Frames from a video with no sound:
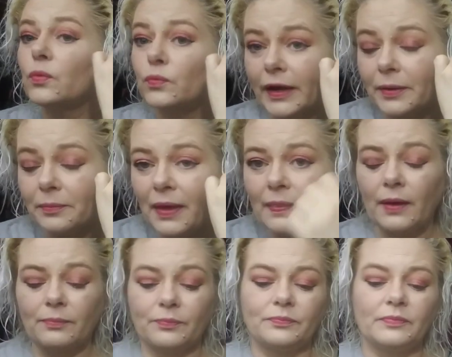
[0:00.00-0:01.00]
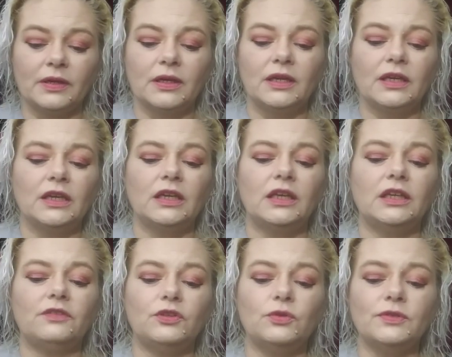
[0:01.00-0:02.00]
Recommend them.
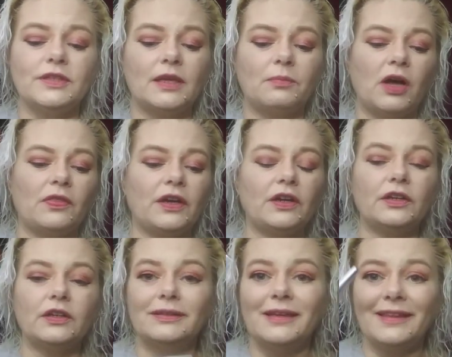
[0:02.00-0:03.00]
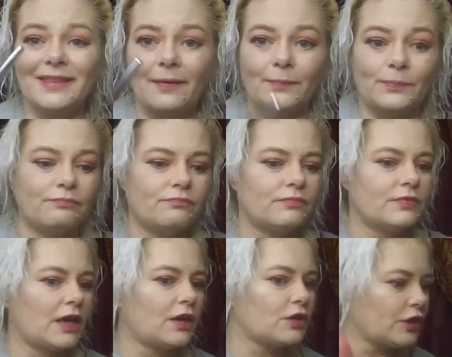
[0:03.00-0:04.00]
If you see them on there, get them.
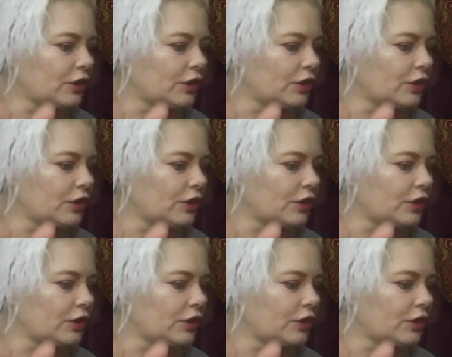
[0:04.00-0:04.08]
They're,